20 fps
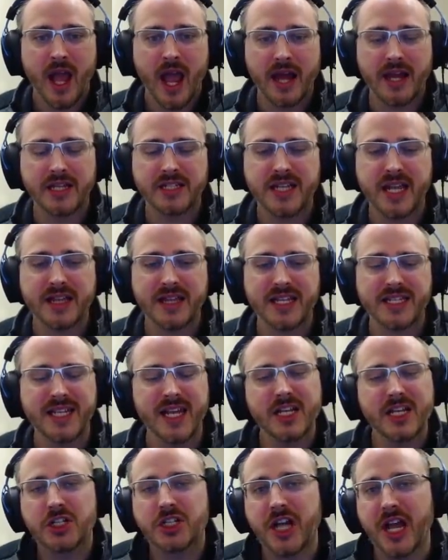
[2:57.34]
And these
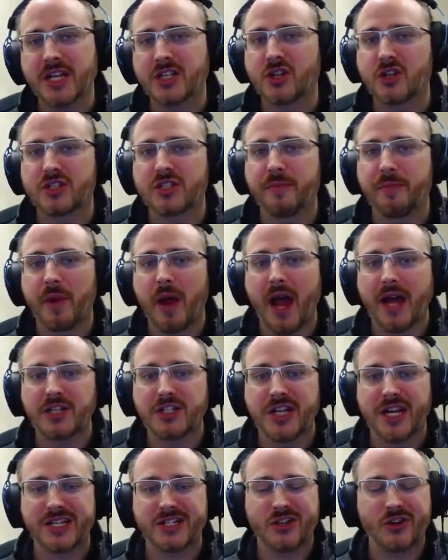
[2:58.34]
hidden chests are supply
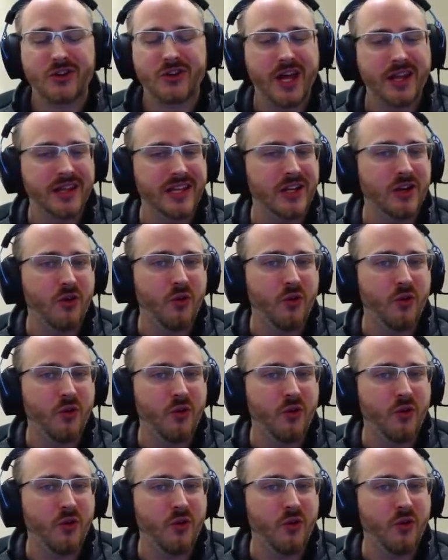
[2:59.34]
chests. They're nothing